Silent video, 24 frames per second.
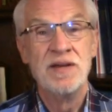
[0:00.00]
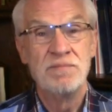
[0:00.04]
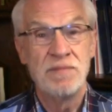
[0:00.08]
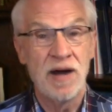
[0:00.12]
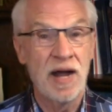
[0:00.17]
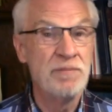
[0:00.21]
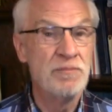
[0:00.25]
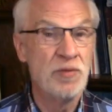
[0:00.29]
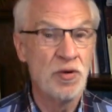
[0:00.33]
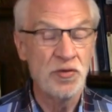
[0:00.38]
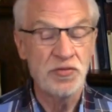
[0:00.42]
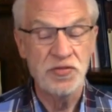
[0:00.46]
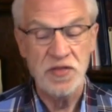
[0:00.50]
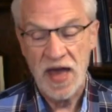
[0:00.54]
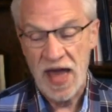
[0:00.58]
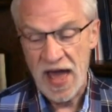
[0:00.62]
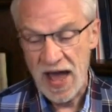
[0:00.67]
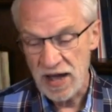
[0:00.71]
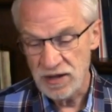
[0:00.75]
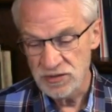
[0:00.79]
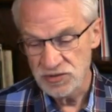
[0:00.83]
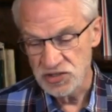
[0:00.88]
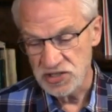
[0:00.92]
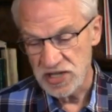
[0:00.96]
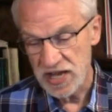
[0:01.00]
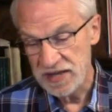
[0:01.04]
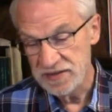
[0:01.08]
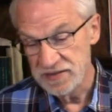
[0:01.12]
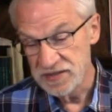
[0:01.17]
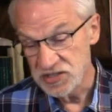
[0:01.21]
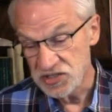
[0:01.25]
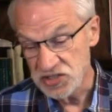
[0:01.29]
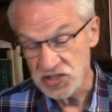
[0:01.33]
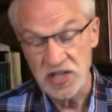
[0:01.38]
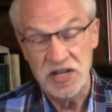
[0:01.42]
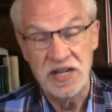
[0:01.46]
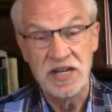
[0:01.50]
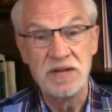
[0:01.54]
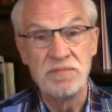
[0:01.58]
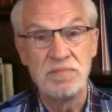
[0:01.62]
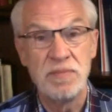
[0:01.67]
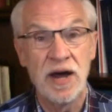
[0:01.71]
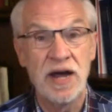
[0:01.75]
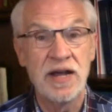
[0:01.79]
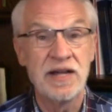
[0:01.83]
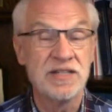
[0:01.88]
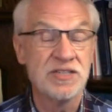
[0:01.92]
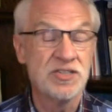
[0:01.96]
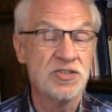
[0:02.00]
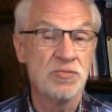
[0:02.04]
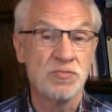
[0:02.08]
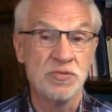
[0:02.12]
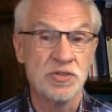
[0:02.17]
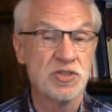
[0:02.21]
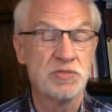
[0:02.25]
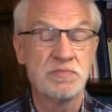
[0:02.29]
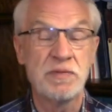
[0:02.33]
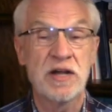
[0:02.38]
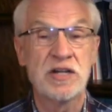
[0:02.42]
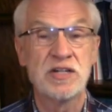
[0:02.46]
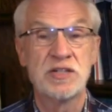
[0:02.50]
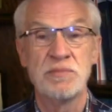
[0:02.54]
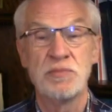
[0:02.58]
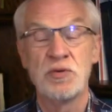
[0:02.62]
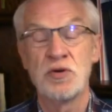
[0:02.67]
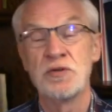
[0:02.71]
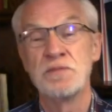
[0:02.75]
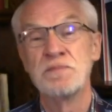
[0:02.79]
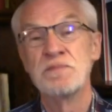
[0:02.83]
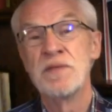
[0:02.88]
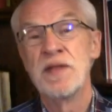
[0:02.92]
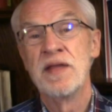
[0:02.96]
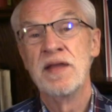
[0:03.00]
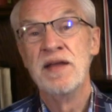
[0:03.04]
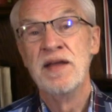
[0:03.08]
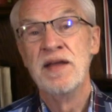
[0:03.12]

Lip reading: by both the House and the Senate by a respectable